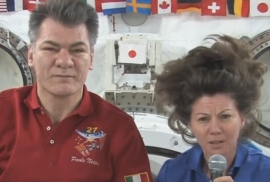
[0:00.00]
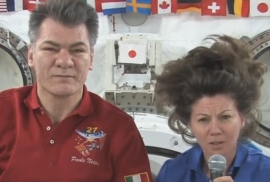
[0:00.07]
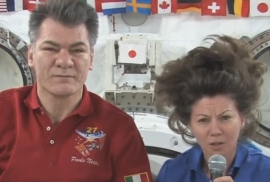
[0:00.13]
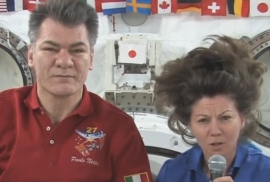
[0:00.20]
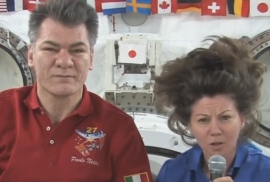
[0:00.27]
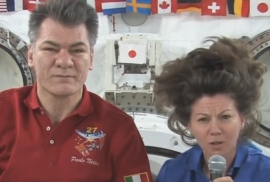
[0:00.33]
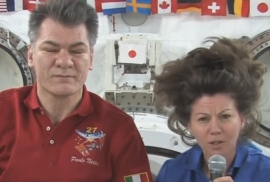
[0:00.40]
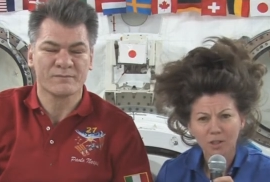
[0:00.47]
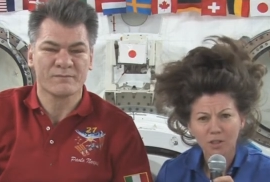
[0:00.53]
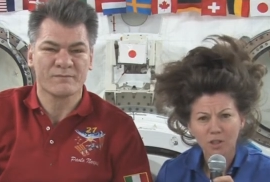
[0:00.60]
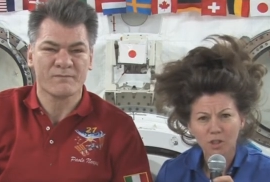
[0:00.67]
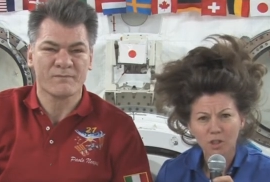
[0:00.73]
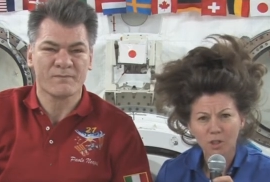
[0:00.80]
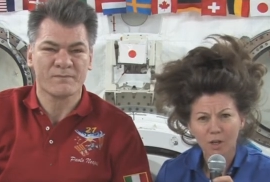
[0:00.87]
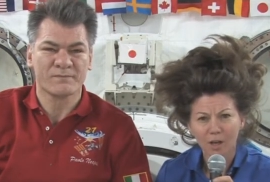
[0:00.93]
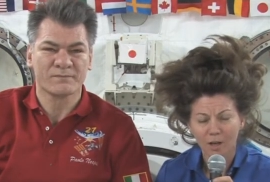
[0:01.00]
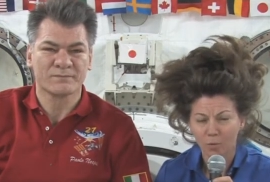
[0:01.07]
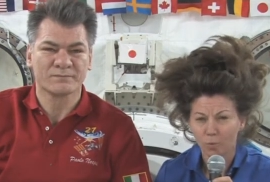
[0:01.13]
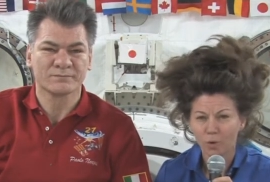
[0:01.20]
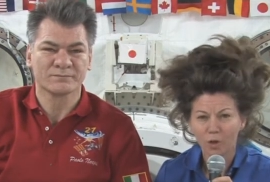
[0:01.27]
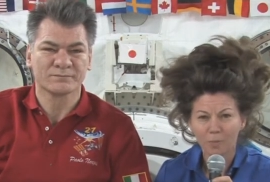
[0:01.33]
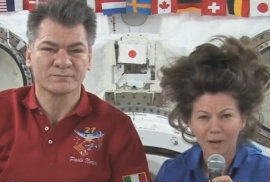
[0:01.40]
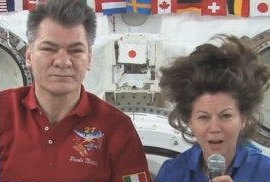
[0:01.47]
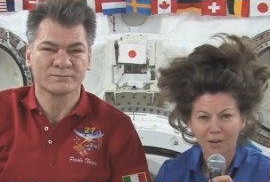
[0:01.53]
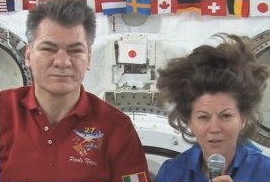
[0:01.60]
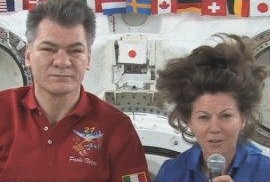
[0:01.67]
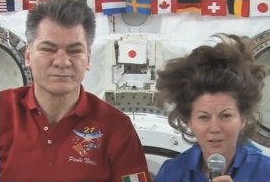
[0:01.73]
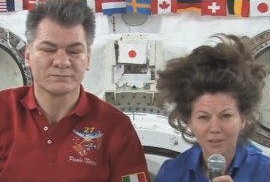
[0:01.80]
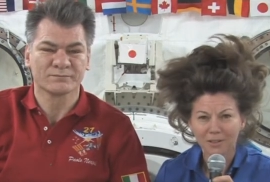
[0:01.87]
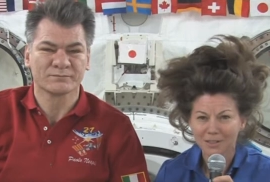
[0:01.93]
Speaker 1: courage, and
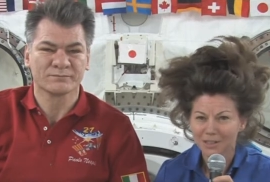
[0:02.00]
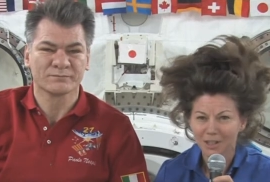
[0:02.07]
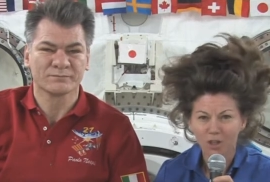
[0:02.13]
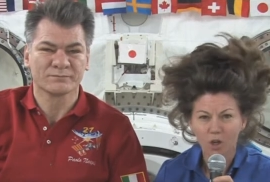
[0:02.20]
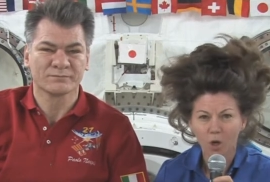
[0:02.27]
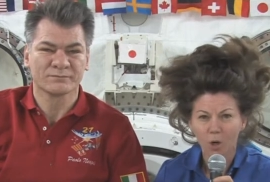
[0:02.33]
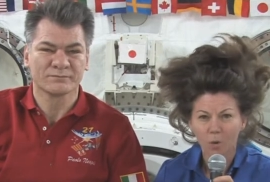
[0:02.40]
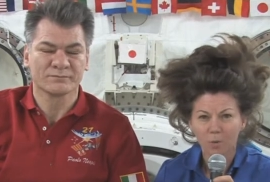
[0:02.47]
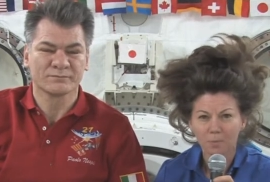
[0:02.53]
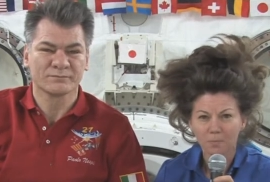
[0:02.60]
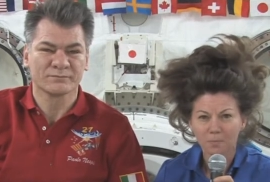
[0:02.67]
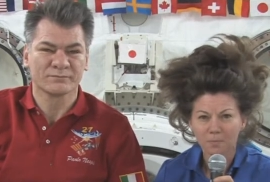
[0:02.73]
willpower to go.